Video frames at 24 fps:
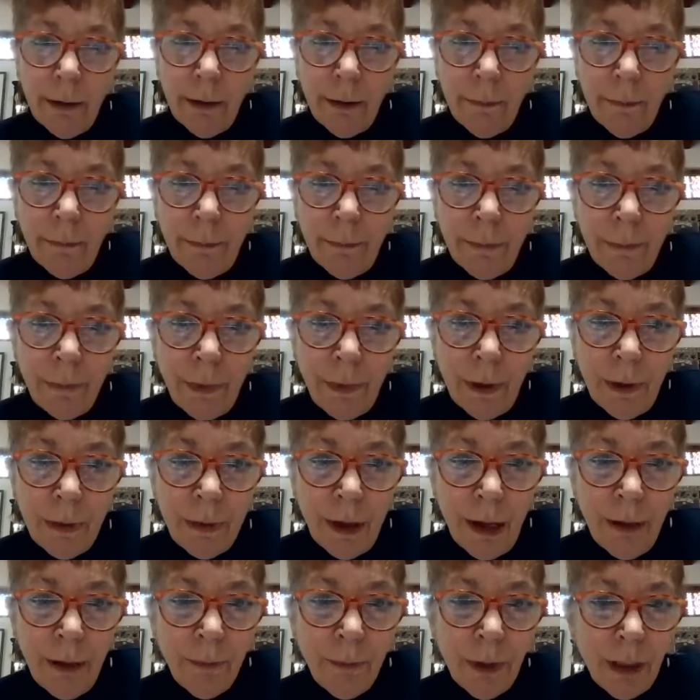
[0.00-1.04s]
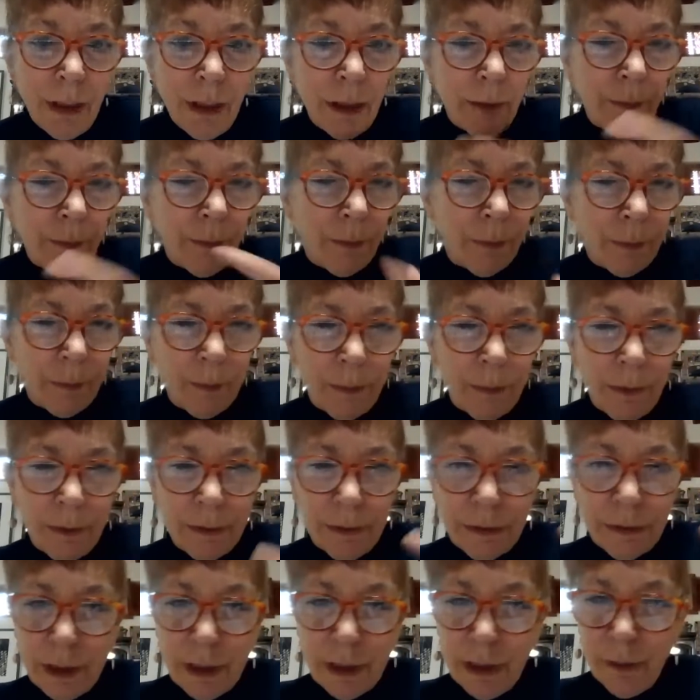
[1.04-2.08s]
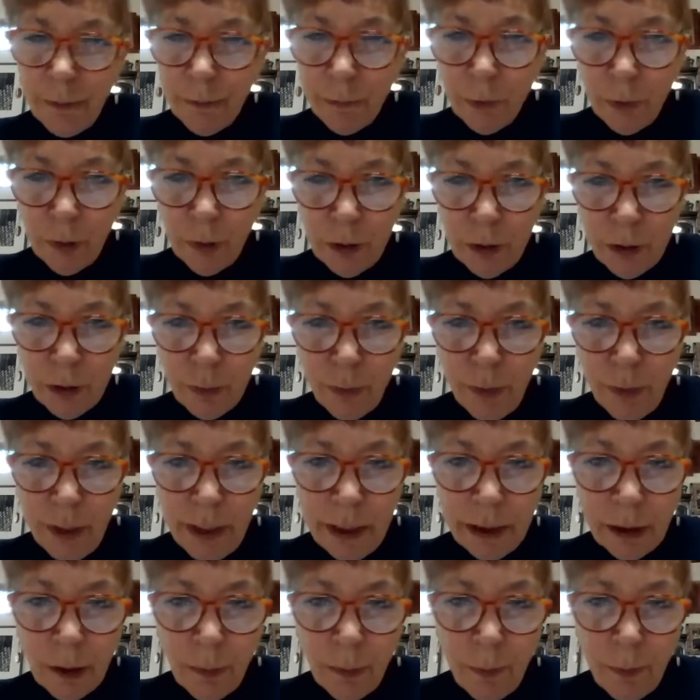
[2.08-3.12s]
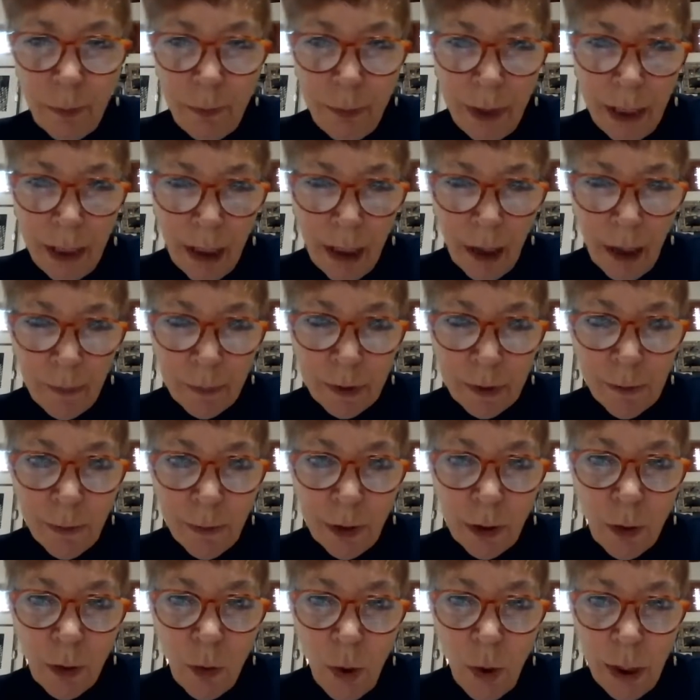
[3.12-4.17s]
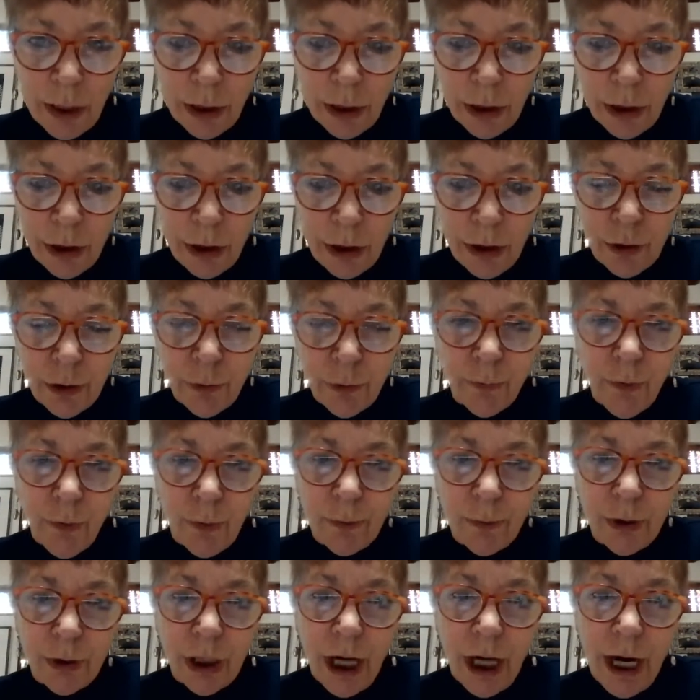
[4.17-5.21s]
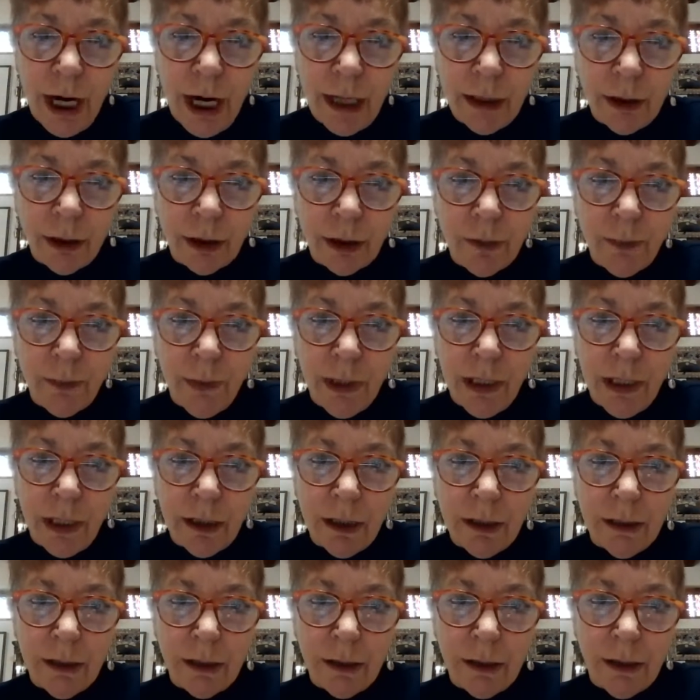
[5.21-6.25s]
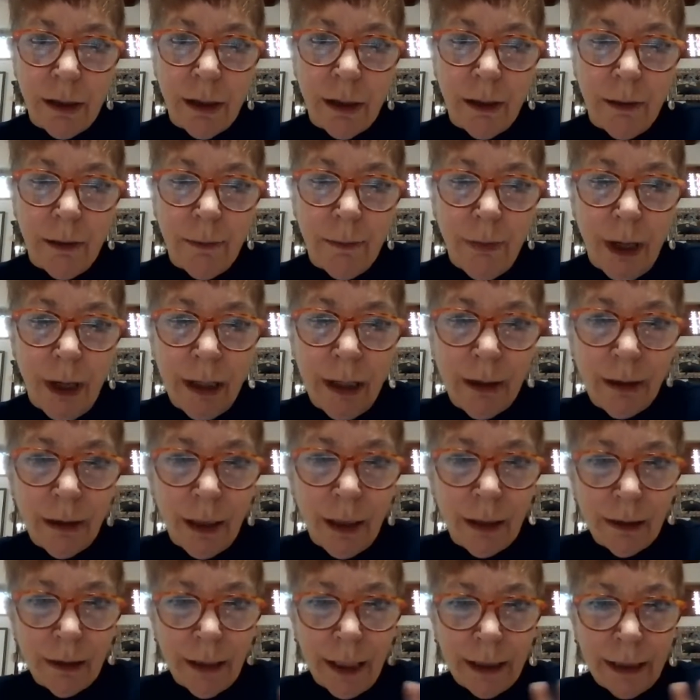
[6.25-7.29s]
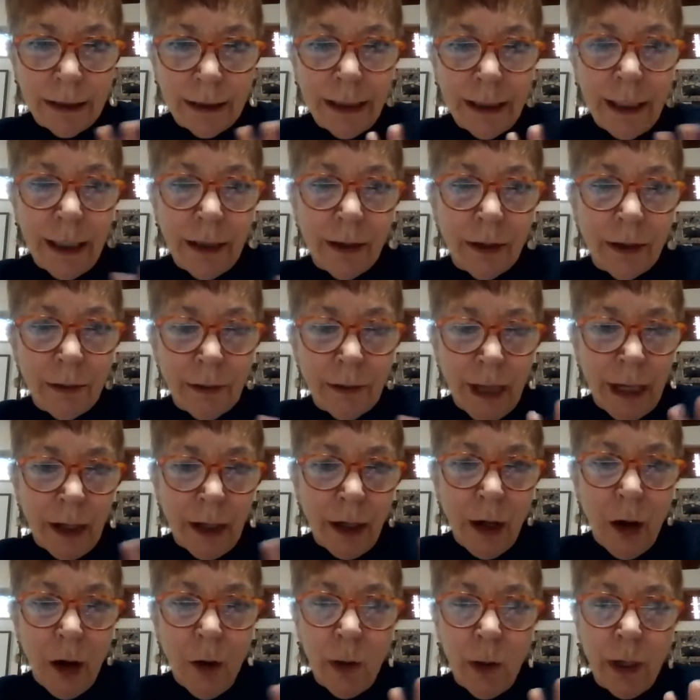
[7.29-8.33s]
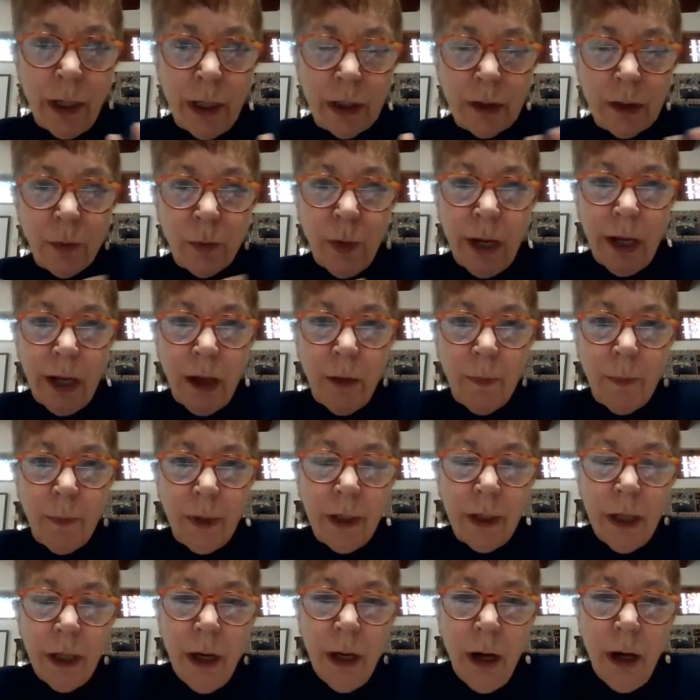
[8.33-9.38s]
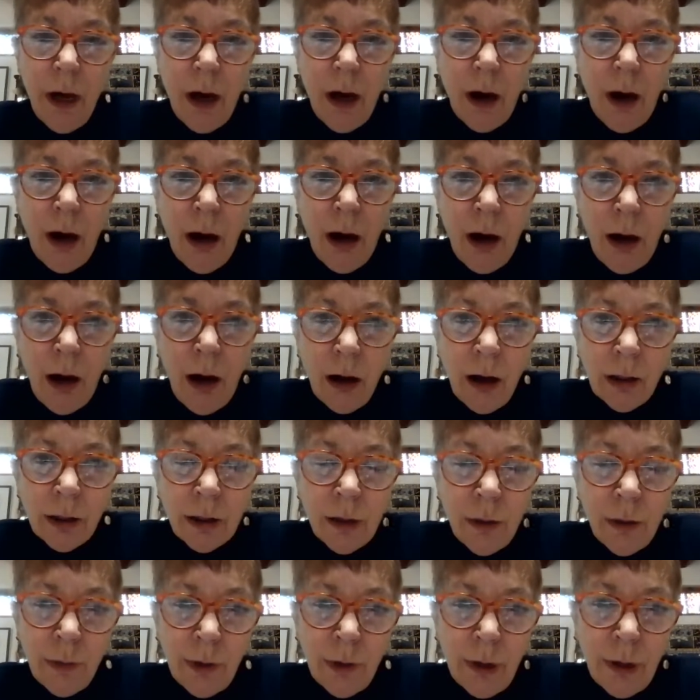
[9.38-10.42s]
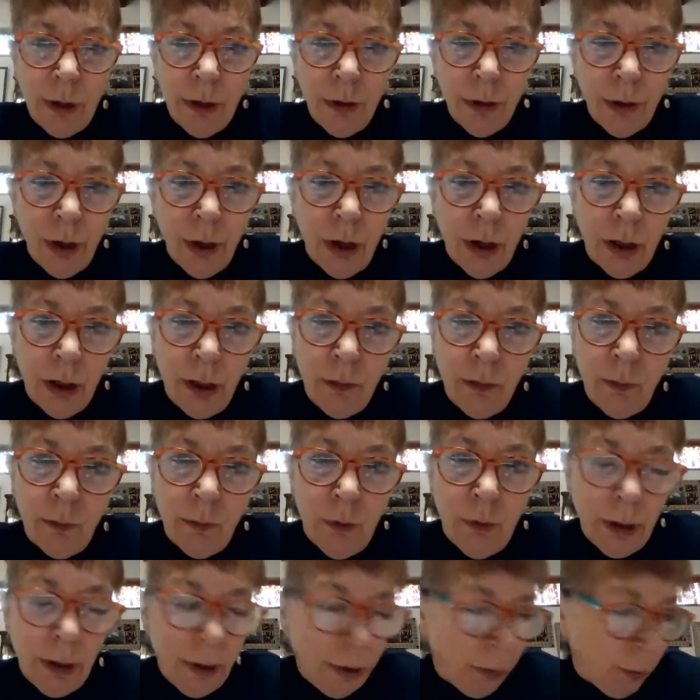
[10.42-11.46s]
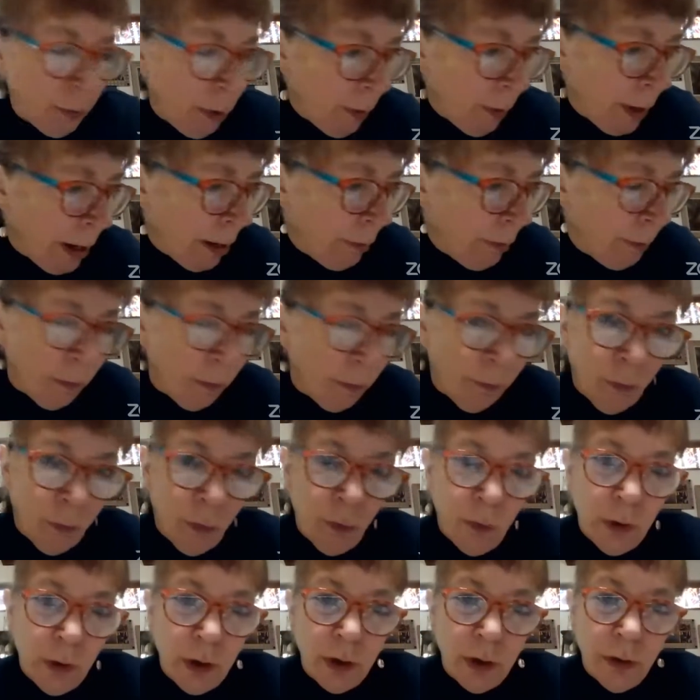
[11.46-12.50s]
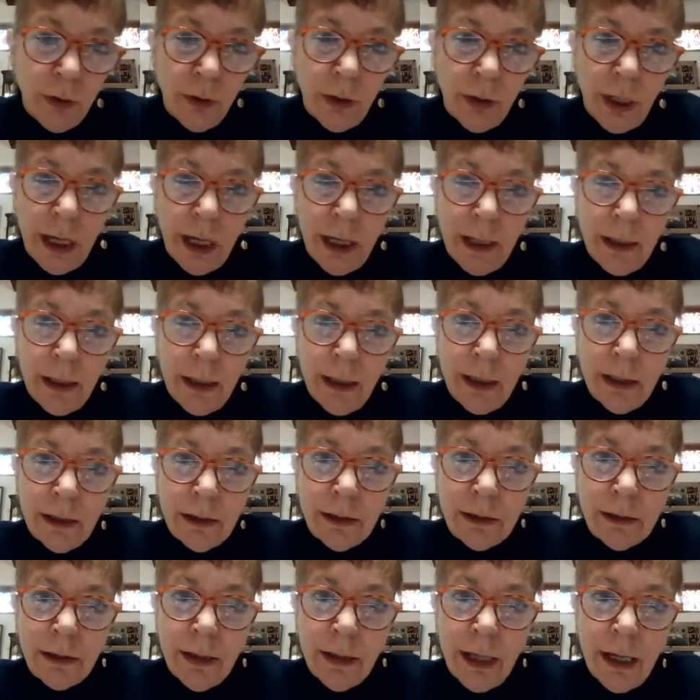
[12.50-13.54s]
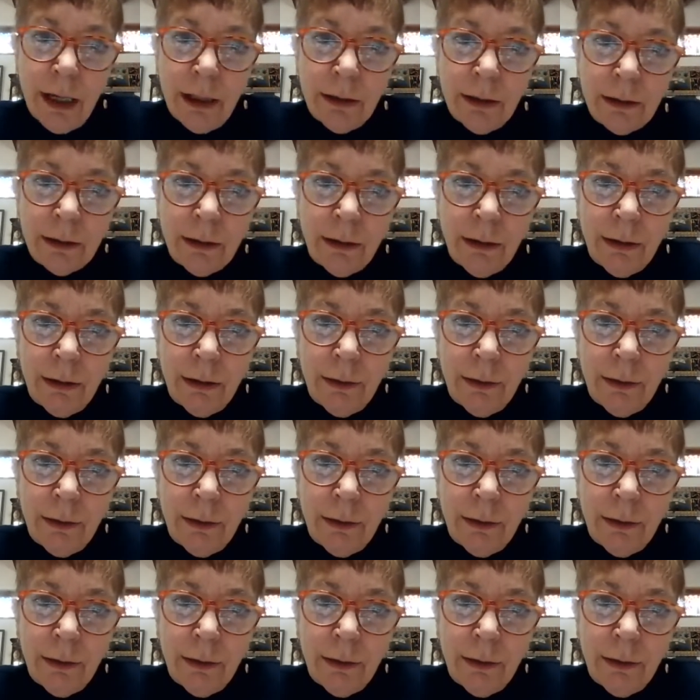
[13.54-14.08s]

I'm gonna see if Flora is ready to pick up some of the questions from chat, just because I'd like to get that going as well. But also a thought I want to throw out before we do that is that